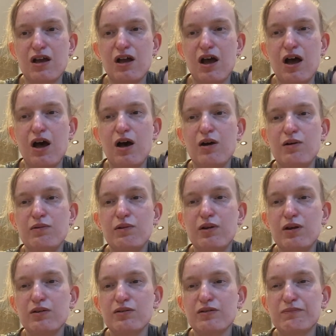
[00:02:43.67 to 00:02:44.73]
a whole
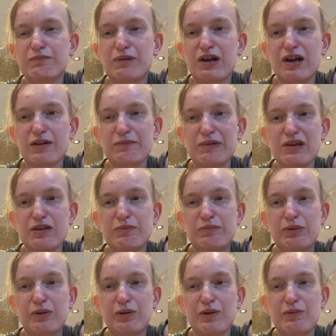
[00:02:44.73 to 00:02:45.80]
load of black
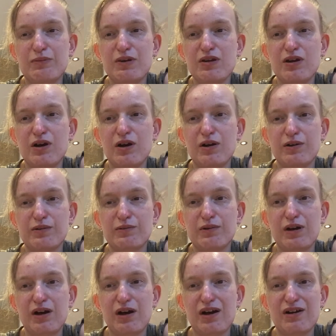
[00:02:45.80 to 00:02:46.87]
people that we know
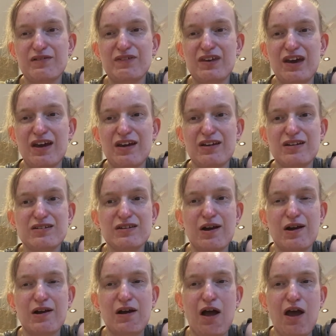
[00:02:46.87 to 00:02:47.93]
have gained
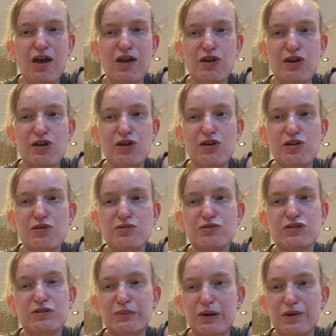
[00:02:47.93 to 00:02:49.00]
a huge
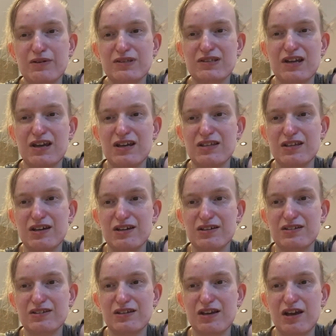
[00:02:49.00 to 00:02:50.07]
amount of
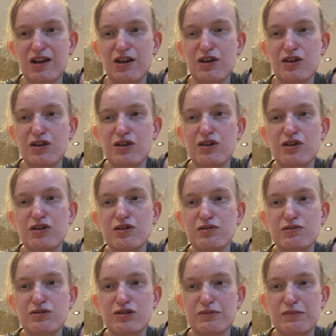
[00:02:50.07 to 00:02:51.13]
status and a
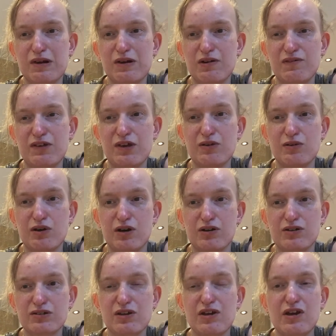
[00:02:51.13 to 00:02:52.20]
huge amount of
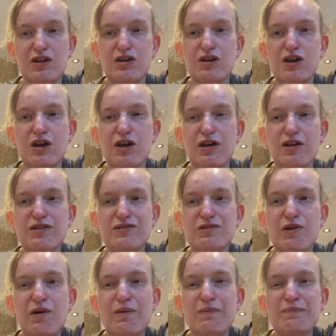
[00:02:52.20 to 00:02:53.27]
kudos, and
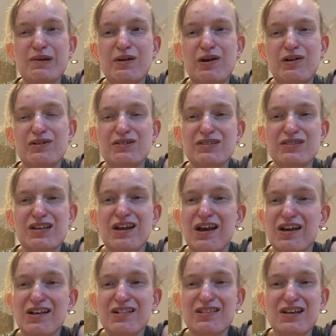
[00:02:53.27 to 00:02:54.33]
not because they
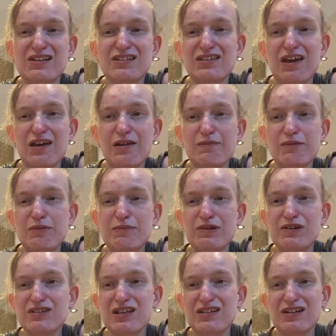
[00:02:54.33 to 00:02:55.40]
lighten their skin, but
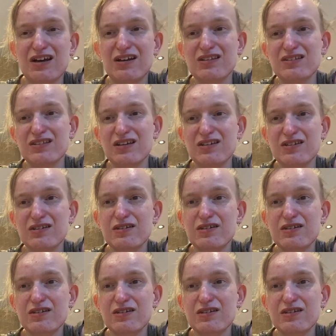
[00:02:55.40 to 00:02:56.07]
because they're talented.